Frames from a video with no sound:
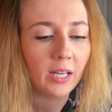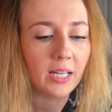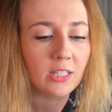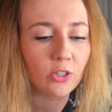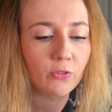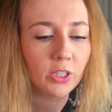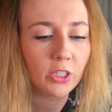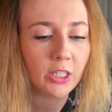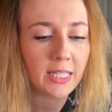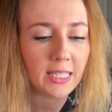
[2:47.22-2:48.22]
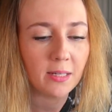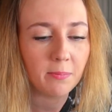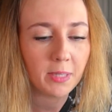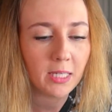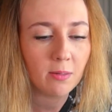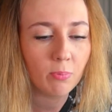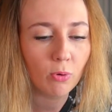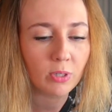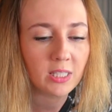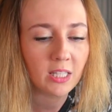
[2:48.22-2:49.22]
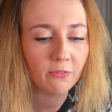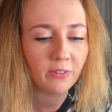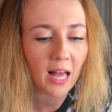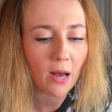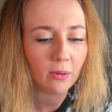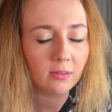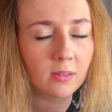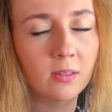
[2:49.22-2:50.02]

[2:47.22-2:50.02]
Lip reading: Okay, so for the cookies, in a medium bowl, sift flour.